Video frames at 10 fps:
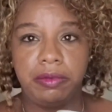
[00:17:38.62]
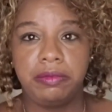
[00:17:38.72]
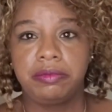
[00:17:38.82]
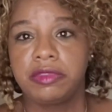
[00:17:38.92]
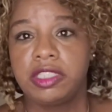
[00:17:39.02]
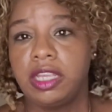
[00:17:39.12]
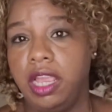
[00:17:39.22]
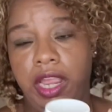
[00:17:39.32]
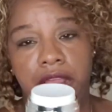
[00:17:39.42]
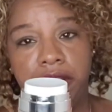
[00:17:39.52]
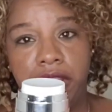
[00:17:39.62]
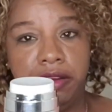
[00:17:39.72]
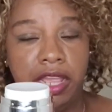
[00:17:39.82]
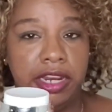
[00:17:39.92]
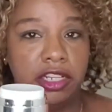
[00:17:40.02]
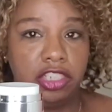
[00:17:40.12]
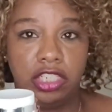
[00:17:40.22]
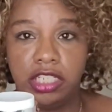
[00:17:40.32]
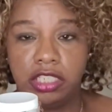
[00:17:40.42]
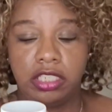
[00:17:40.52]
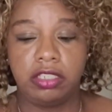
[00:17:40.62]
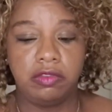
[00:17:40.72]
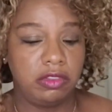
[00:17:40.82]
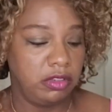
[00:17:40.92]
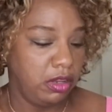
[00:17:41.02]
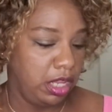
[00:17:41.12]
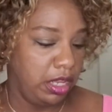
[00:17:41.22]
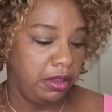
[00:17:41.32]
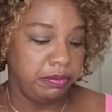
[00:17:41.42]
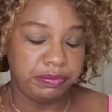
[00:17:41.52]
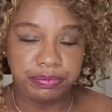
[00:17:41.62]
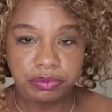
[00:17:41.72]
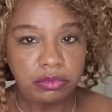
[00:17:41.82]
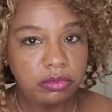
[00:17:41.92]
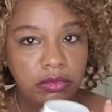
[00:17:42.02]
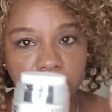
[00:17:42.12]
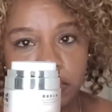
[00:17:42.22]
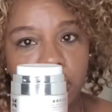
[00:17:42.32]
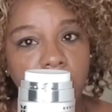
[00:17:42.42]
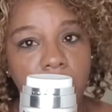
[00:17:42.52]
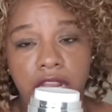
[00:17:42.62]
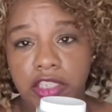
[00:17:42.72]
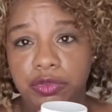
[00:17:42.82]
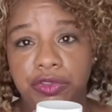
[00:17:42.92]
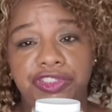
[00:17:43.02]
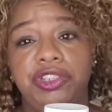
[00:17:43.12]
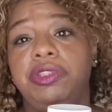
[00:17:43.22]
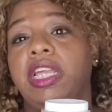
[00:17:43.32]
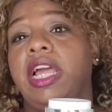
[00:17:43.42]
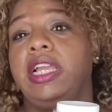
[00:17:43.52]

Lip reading: And that is just an honest review that I got.